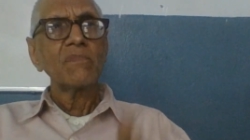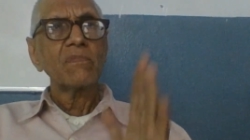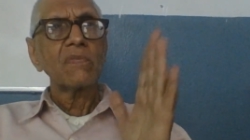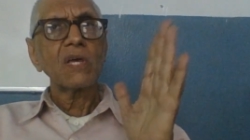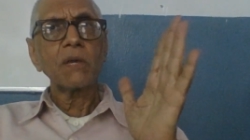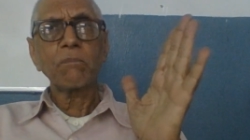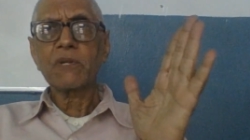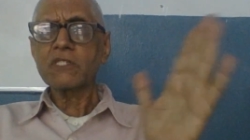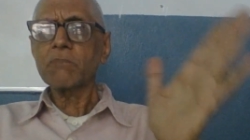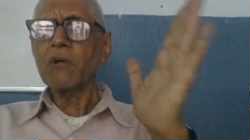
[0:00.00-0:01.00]
The
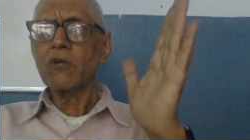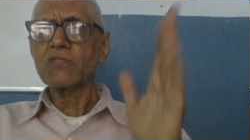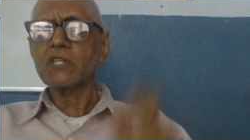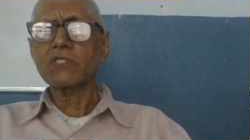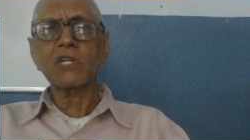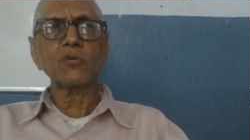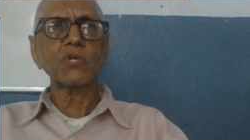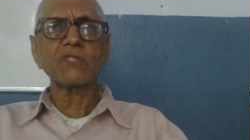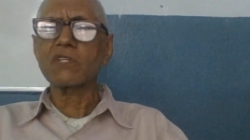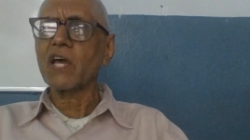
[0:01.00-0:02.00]
principal of the
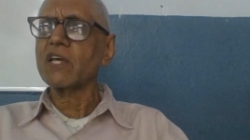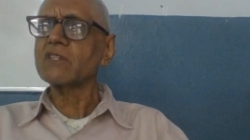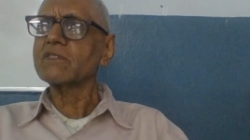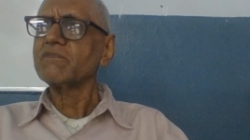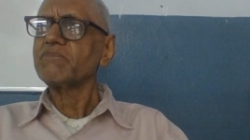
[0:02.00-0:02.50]
institution says